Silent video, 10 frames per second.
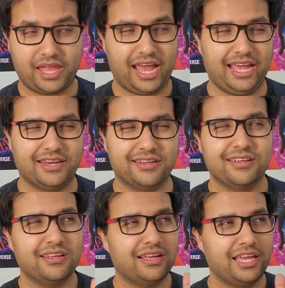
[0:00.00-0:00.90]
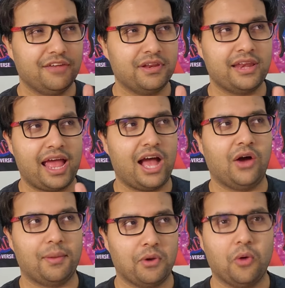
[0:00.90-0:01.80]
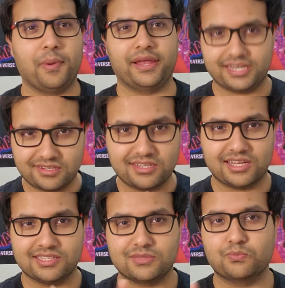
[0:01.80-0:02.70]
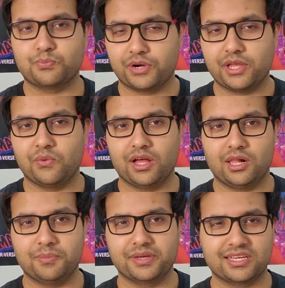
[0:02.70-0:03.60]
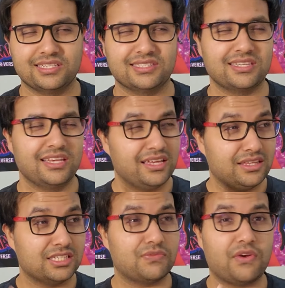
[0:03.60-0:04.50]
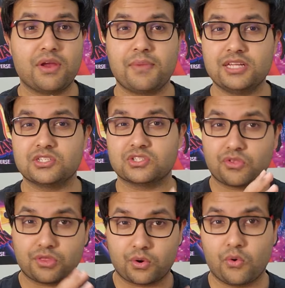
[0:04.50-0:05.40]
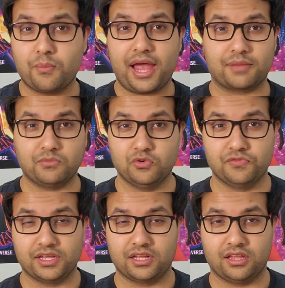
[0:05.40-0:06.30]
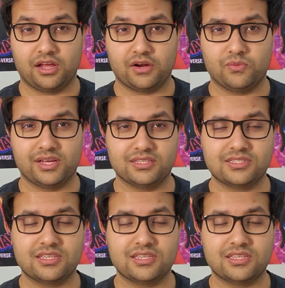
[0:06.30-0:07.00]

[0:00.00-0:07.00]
And even now, I'm hoping it does pretty well because this very much is a throwback movie in a lot of ways.